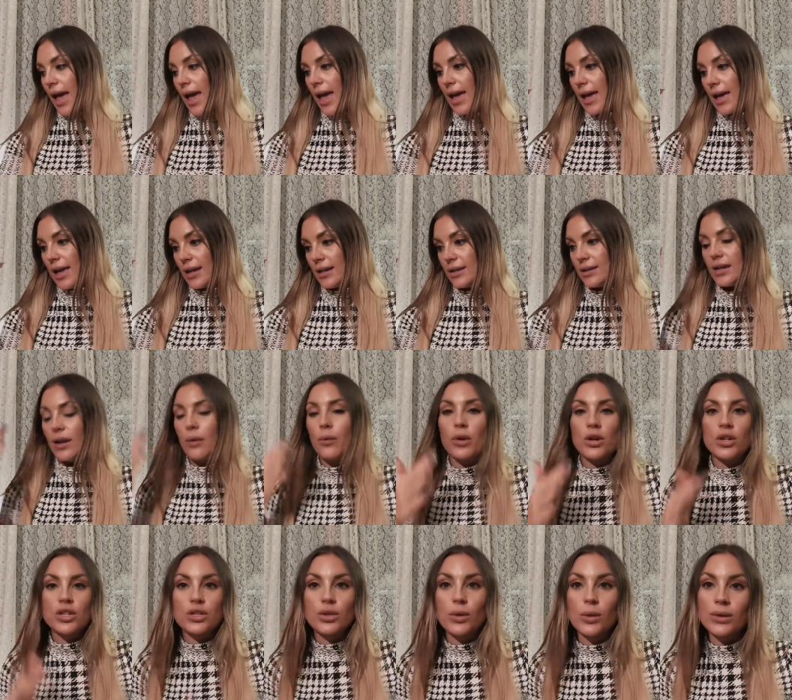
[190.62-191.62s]
and they
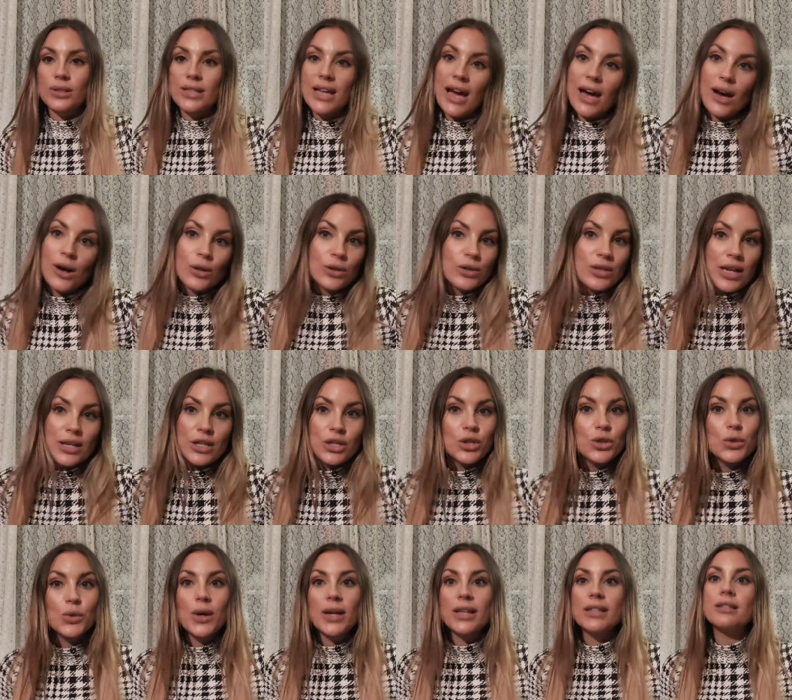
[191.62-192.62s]
were sold out. I
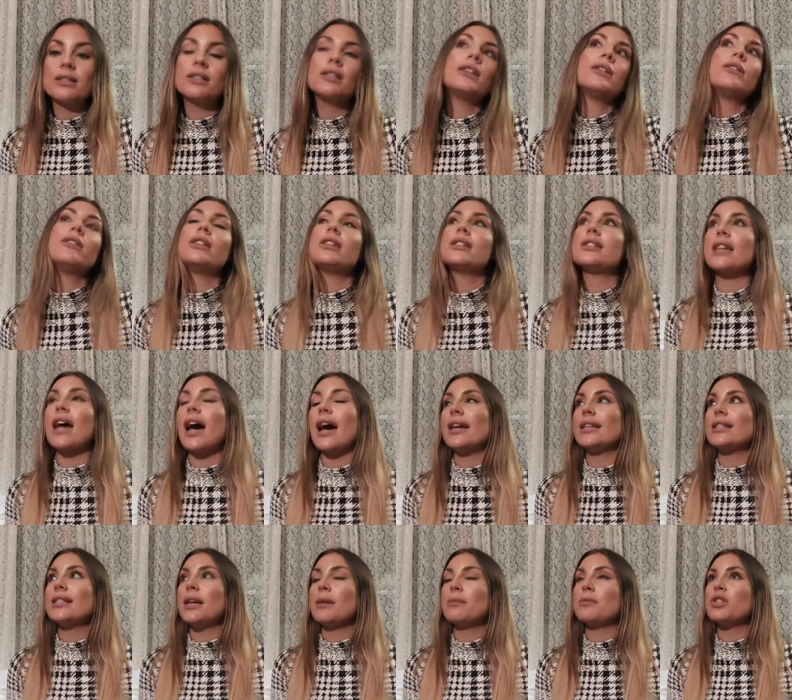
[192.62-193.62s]
knew it, This
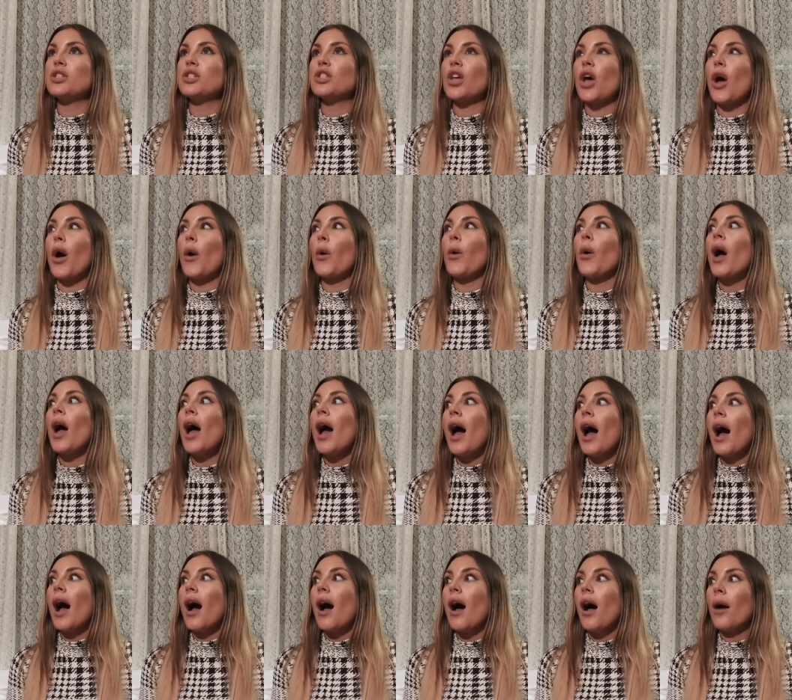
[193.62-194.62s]
item, So
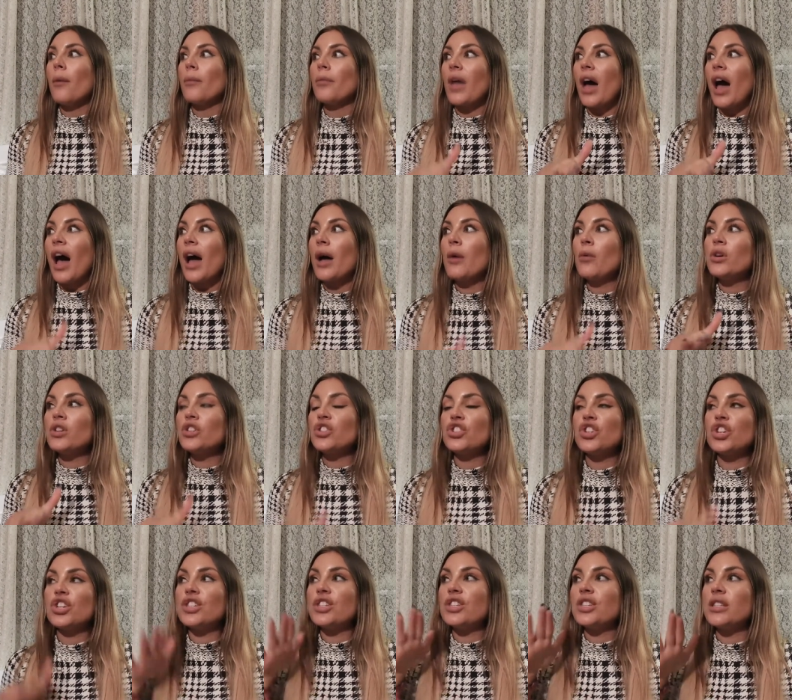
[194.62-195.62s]
um, I was
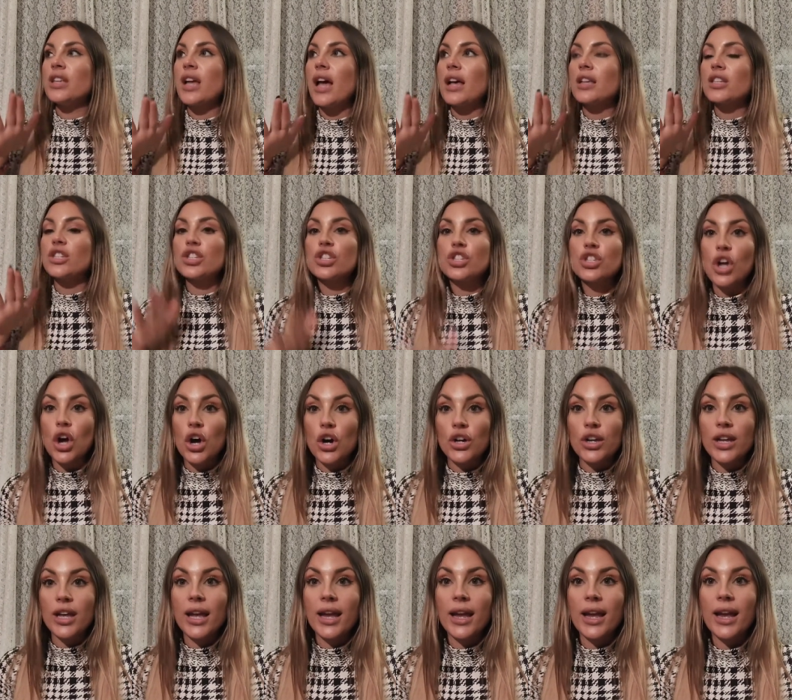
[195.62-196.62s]
just
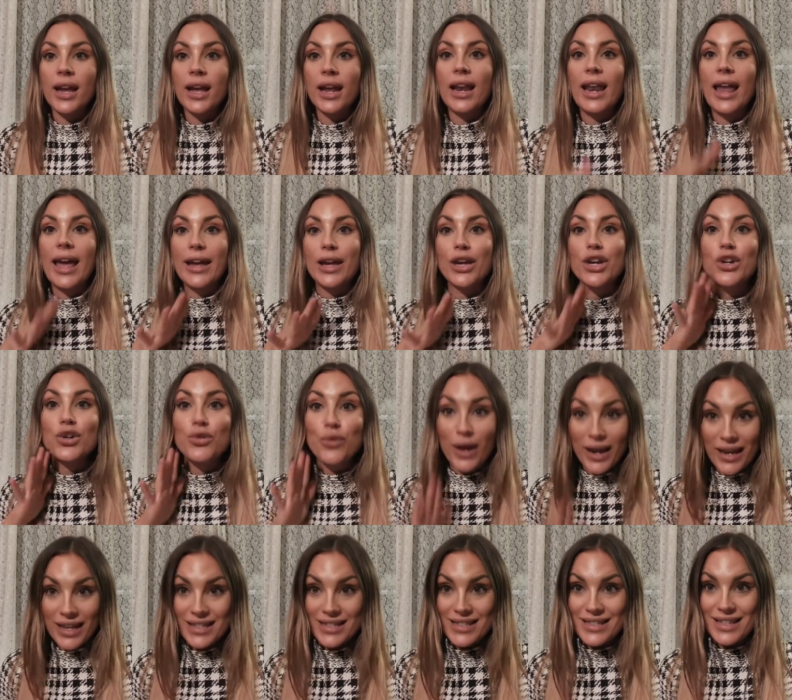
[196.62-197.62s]
stalking like
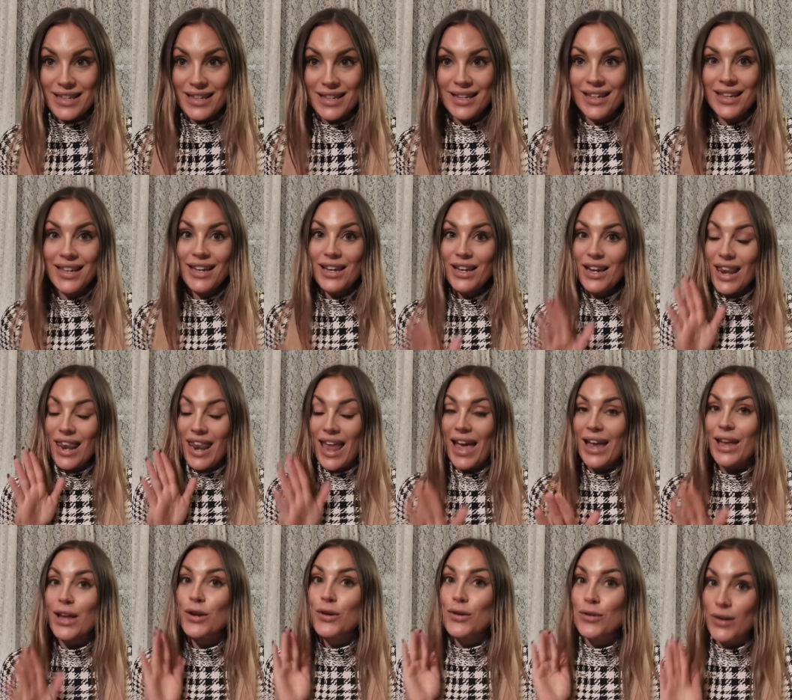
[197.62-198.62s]
crazy,
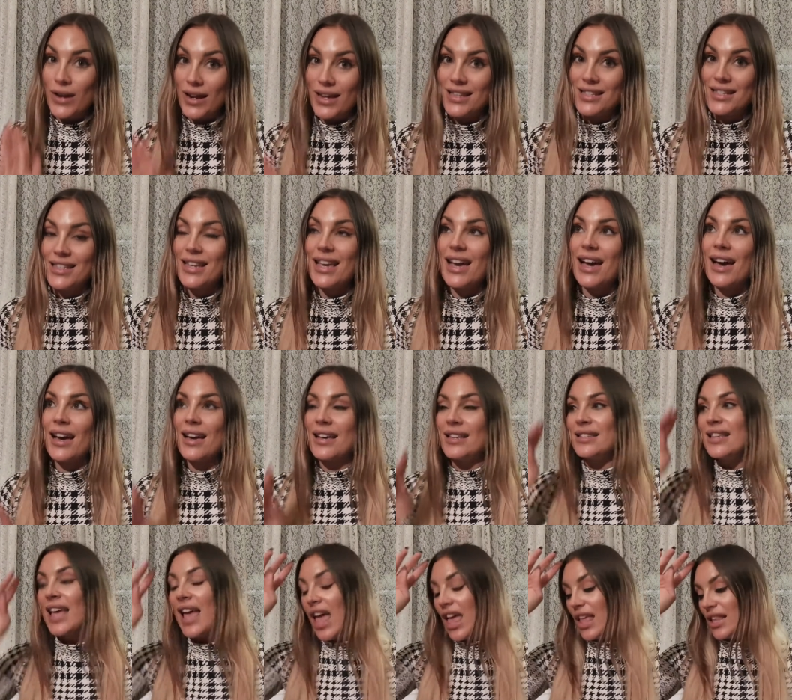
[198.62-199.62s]
like crazy
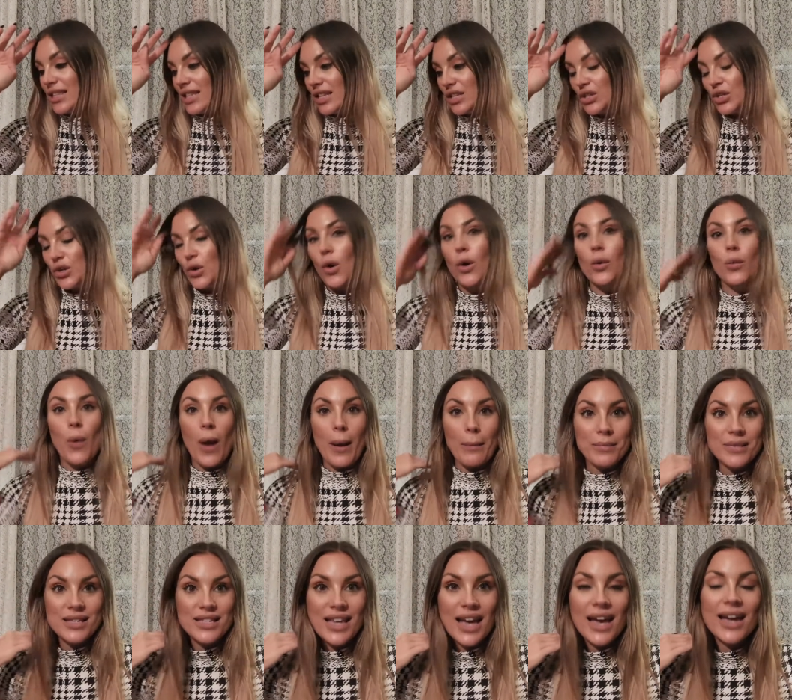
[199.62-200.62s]
guys, the Dior
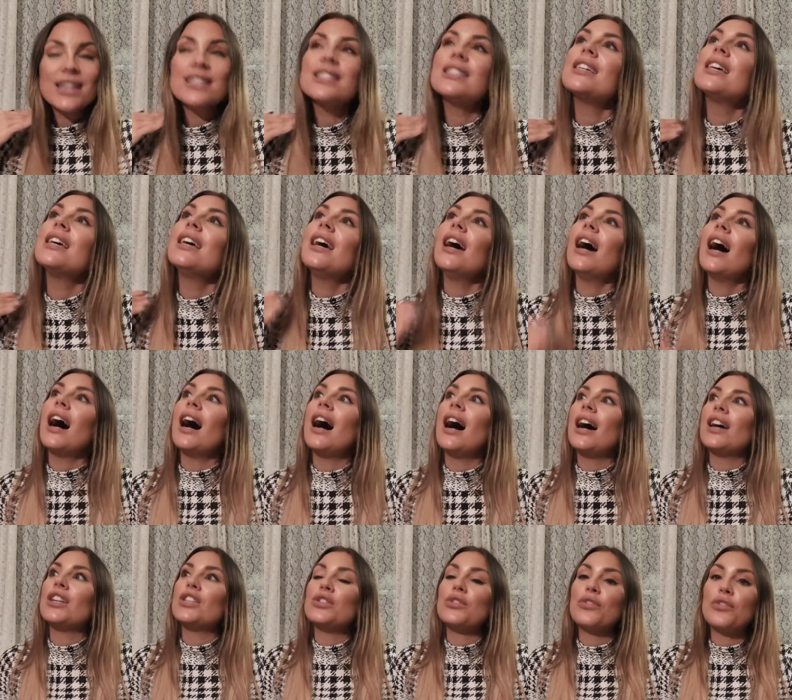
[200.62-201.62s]
website
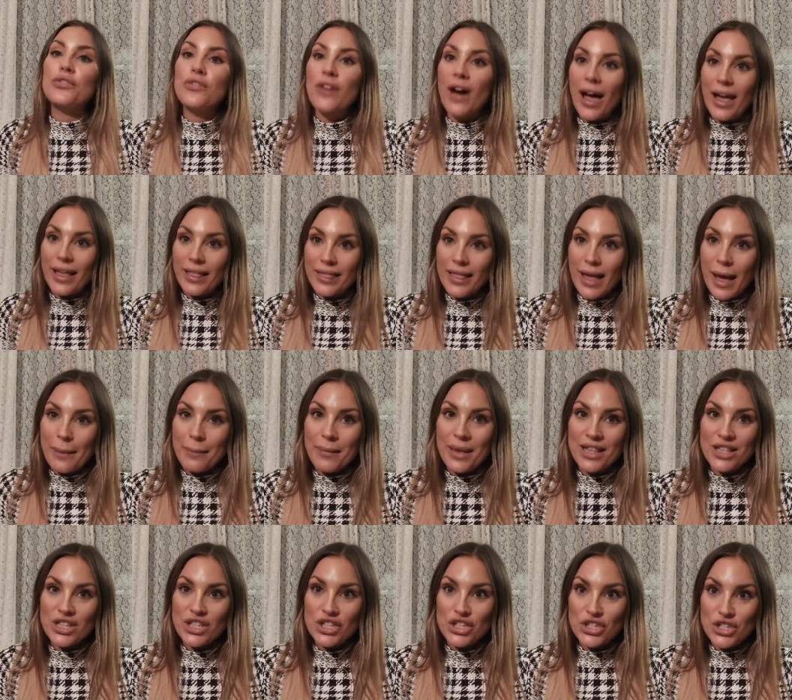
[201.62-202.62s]
uh, to find them
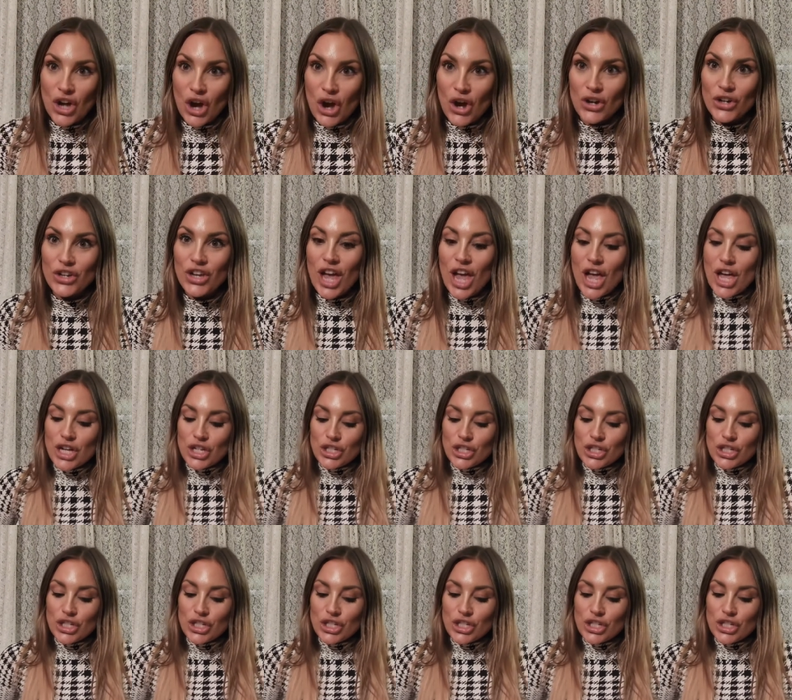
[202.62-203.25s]
in stock.